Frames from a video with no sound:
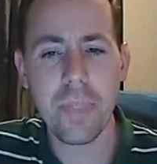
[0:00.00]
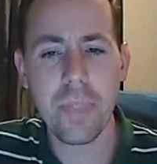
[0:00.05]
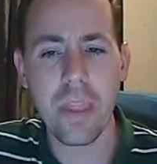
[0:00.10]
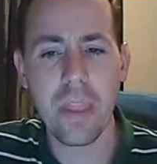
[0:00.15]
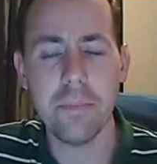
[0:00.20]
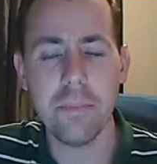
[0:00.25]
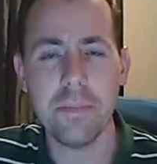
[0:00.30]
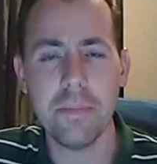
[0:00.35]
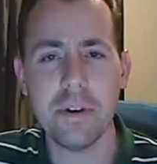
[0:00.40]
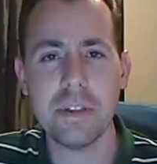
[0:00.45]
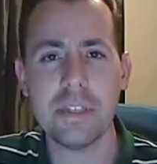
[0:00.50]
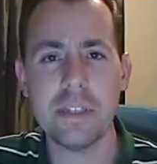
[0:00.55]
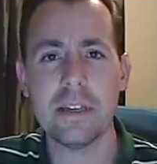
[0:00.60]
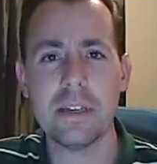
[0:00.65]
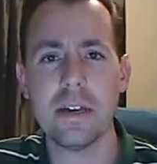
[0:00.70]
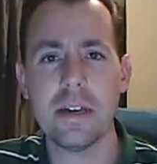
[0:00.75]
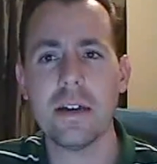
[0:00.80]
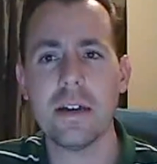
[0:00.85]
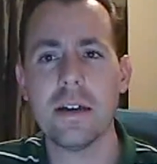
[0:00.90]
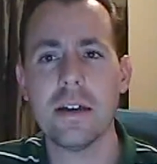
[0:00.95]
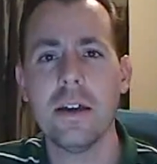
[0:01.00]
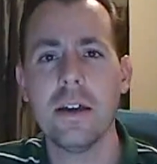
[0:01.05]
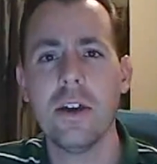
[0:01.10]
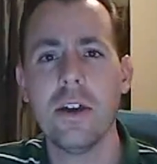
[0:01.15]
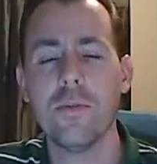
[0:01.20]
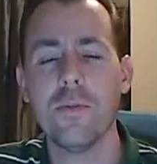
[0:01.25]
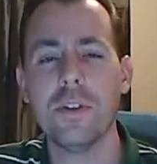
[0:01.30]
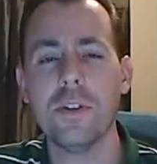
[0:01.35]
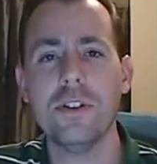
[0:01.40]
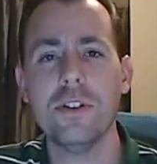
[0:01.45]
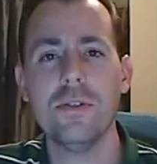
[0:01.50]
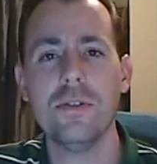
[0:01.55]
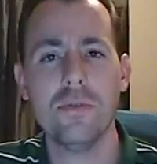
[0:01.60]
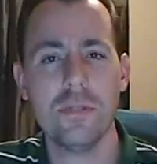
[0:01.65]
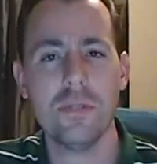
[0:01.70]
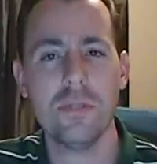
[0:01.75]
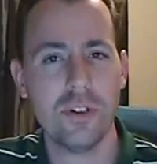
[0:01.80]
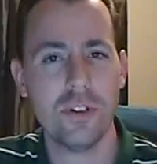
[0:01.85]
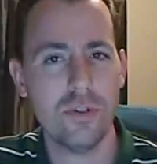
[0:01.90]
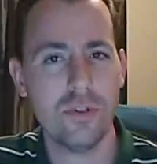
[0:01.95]
But we do
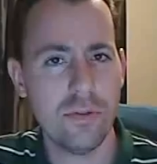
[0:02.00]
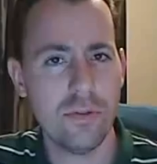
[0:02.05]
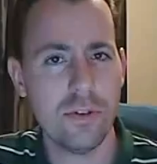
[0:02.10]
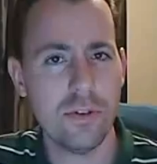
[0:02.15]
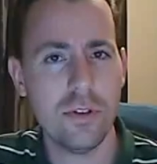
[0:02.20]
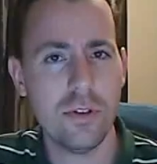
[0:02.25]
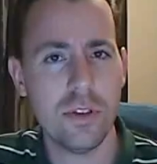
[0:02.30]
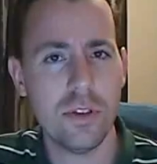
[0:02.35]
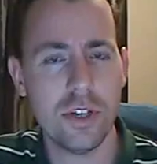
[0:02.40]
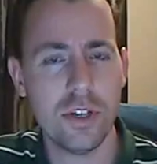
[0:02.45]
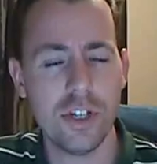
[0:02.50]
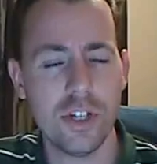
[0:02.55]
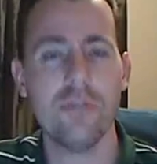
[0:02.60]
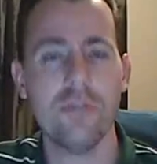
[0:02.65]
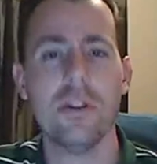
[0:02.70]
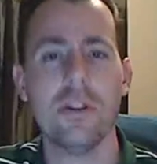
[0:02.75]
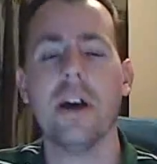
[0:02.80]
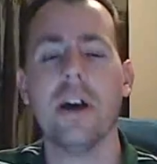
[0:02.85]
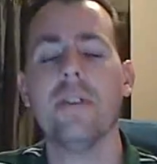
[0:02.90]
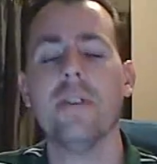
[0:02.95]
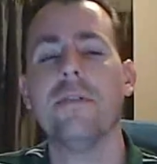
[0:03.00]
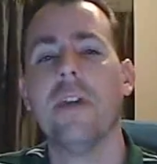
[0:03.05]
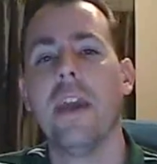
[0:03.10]
the show live,